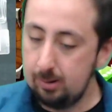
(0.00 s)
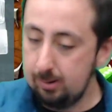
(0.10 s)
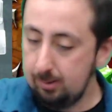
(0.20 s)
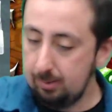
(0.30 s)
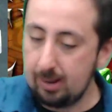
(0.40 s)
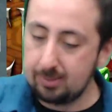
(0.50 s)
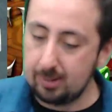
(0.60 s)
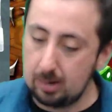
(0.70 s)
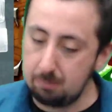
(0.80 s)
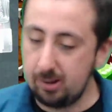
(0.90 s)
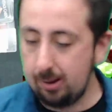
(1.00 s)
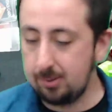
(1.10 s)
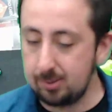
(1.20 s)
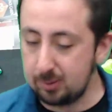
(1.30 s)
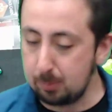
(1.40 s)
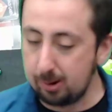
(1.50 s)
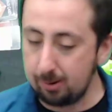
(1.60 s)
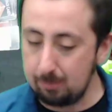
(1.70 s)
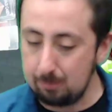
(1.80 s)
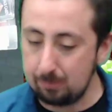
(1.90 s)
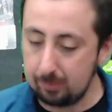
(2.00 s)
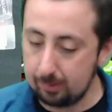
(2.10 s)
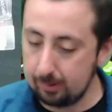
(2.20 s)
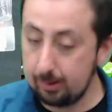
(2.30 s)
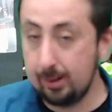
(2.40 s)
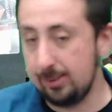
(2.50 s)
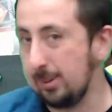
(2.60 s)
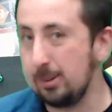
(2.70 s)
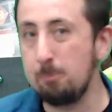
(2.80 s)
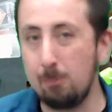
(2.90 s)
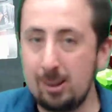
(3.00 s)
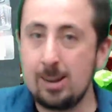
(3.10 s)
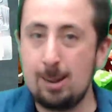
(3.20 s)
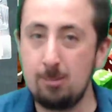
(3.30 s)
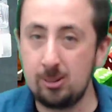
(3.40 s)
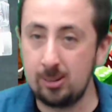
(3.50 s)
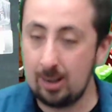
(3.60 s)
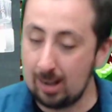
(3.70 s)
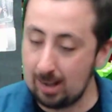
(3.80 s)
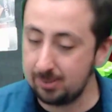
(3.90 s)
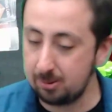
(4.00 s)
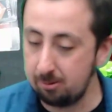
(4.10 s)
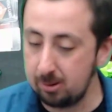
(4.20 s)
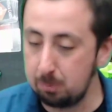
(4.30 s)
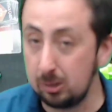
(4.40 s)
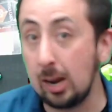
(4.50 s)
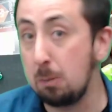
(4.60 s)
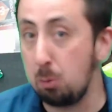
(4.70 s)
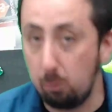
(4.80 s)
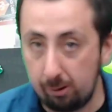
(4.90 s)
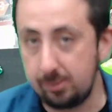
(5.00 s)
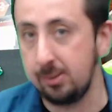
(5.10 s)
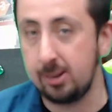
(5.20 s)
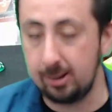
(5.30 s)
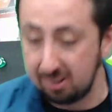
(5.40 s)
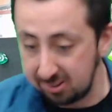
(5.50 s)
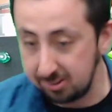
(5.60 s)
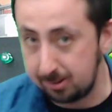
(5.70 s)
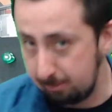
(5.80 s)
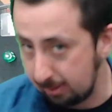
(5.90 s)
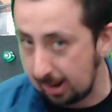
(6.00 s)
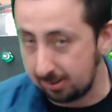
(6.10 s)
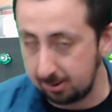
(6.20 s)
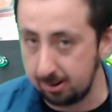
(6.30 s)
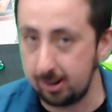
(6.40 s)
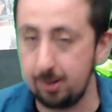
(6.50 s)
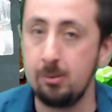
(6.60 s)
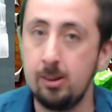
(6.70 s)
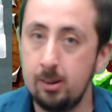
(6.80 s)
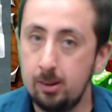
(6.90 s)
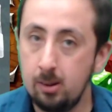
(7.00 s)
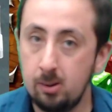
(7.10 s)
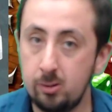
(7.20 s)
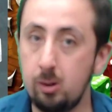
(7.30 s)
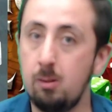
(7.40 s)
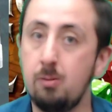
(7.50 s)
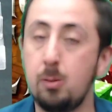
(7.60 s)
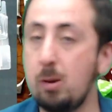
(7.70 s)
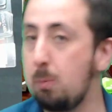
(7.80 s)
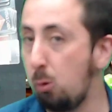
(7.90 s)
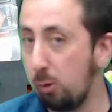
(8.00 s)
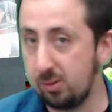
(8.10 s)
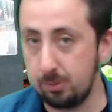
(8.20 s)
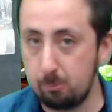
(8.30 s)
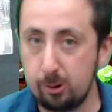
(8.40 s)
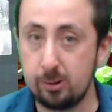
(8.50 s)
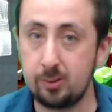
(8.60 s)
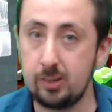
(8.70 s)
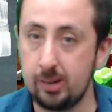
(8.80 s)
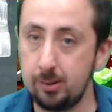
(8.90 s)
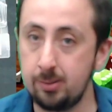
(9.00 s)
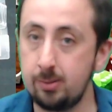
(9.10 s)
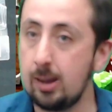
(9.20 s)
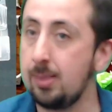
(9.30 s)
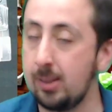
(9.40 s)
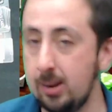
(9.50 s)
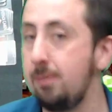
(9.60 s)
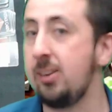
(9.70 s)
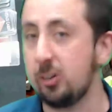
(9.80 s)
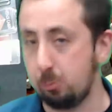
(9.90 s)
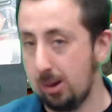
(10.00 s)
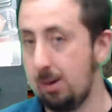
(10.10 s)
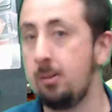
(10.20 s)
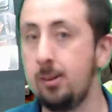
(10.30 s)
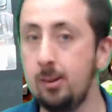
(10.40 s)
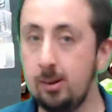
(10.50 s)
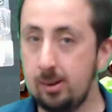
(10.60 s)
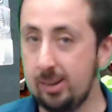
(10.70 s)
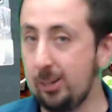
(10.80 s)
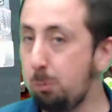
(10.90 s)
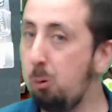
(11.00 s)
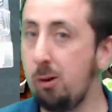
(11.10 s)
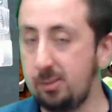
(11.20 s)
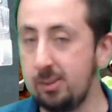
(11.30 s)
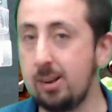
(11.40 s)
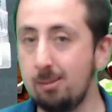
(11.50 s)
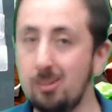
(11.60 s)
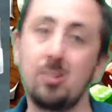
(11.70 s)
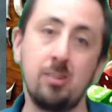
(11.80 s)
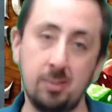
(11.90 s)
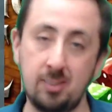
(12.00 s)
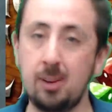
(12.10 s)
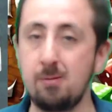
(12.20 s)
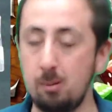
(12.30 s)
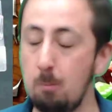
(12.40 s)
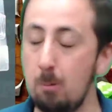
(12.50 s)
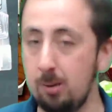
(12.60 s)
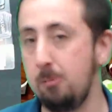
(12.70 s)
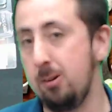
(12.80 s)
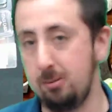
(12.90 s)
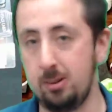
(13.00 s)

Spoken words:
Next up is the spider. It's going to do 1 damage, and it's going to apply a poison condition to that target. So the way poison works is, at the end of each round, each poisoned hero is going to suffer 1 wound.